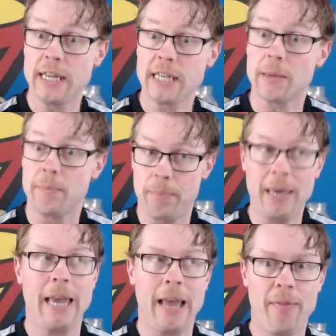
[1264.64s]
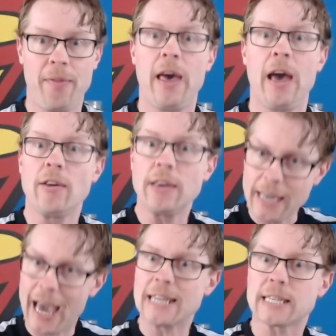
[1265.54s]
to be in the,
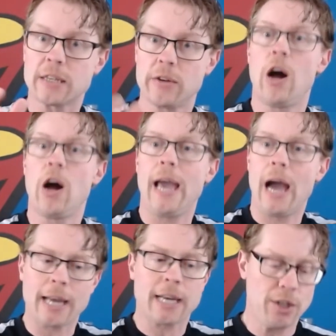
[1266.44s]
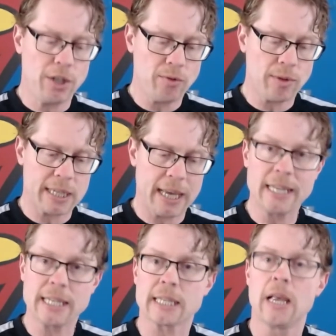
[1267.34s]
yes, right, I can use
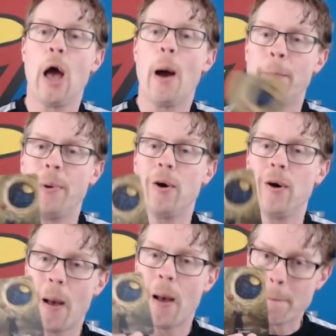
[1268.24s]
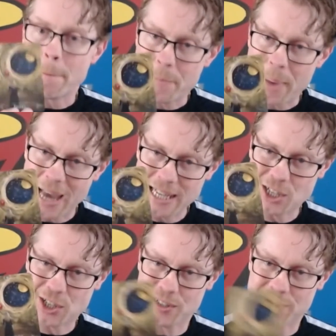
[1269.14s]
this, but
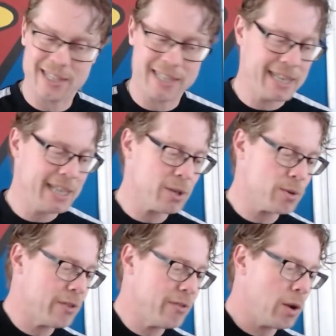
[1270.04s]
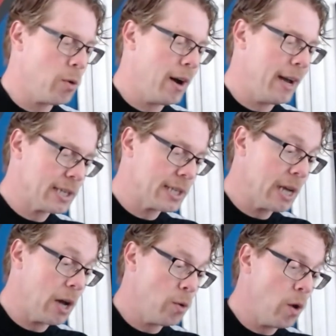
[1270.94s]
patience is also required. So
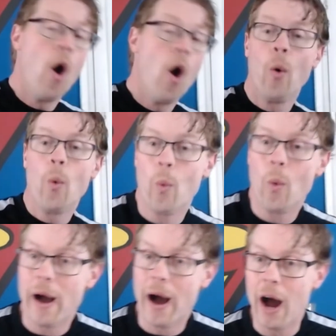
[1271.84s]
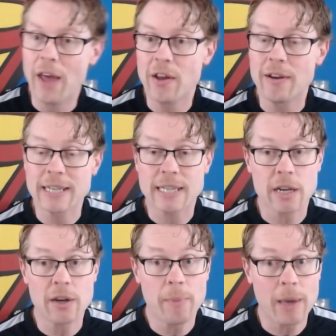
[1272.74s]
either it's going to
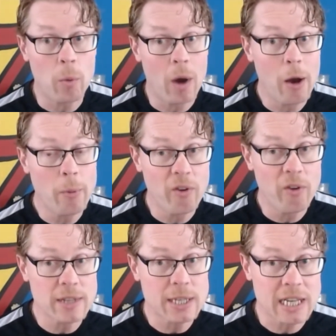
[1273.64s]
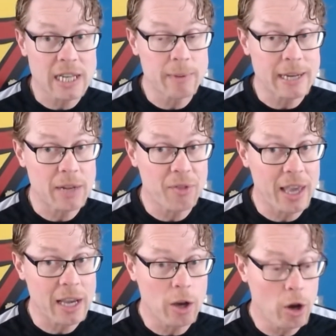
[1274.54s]
be a while before this unexpected thing
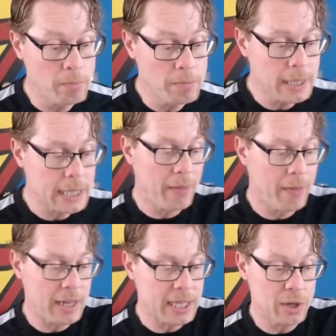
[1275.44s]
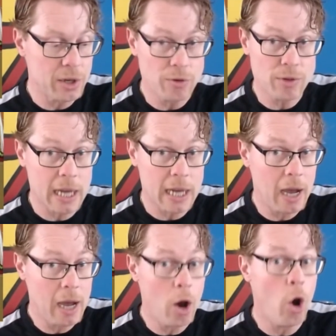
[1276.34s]
comes and there's the new start,
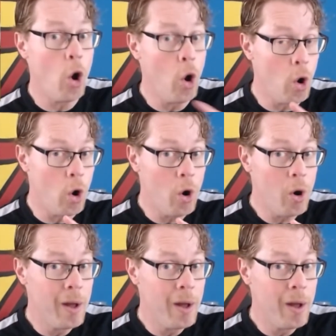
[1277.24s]
or